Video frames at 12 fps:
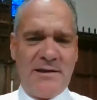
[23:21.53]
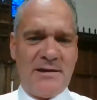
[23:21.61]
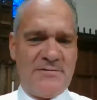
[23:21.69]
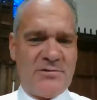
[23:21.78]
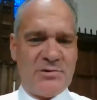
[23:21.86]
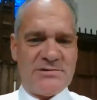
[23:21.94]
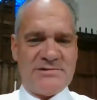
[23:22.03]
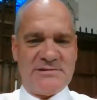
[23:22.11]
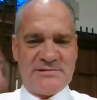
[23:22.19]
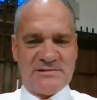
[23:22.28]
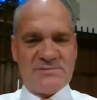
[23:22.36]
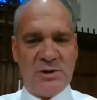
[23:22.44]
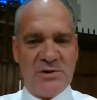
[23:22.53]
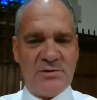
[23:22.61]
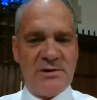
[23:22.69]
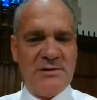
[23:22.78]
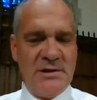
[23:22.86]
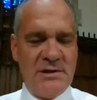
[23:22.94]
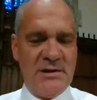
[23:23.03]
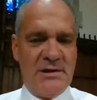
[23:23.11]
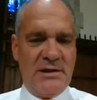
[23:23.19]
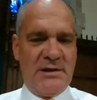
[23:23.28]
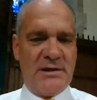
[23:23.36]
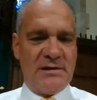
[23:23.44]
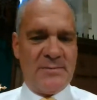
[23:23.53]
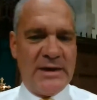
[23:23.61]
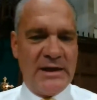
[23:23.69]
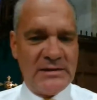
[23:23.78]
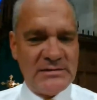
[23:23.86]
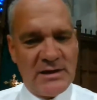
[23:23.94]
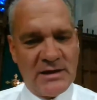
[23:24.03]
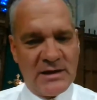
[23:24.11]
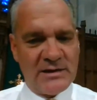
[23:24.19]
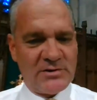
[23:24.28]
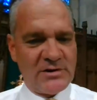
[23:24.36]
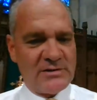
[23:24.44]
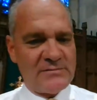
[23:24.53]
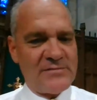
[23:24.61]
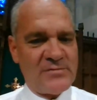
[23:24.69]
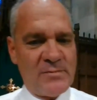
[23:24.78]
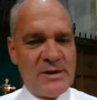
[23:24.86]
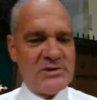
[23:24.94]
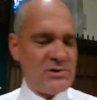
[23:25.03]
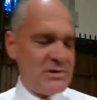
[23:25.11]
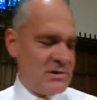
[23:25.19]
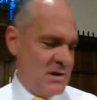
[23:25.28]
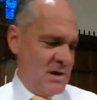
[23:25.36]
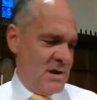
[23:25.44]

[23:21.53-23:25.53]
And of course, this exploded in debate during the Reformation.